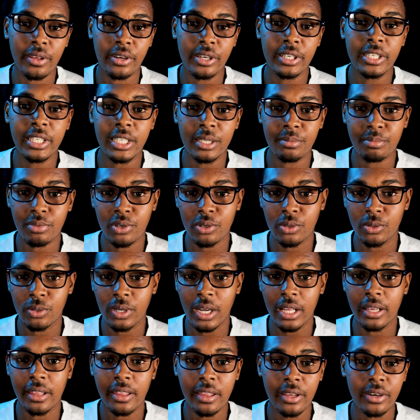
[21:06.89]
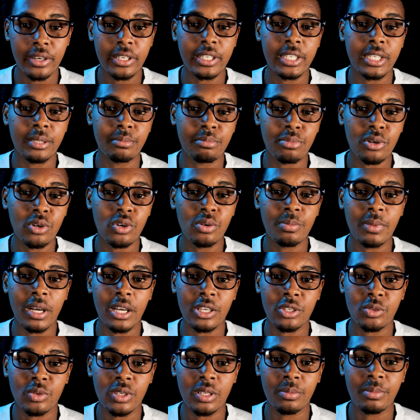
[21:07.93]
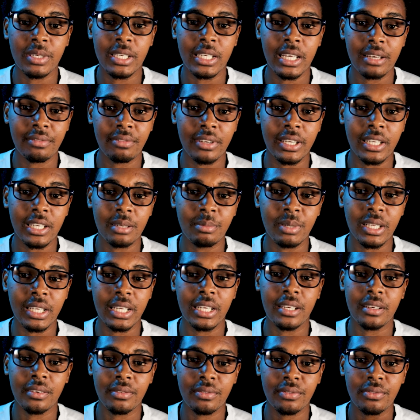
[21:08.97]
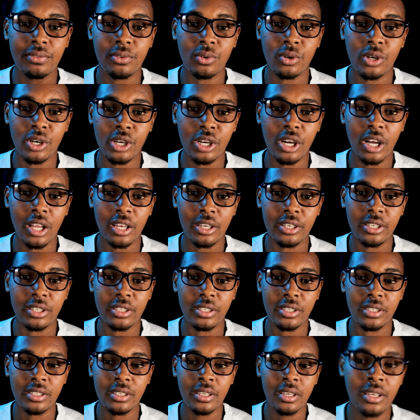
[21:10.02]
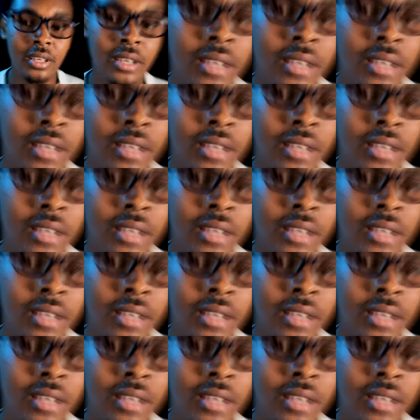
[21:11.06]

13 Pro and 13 Pro Max will be available in four colors.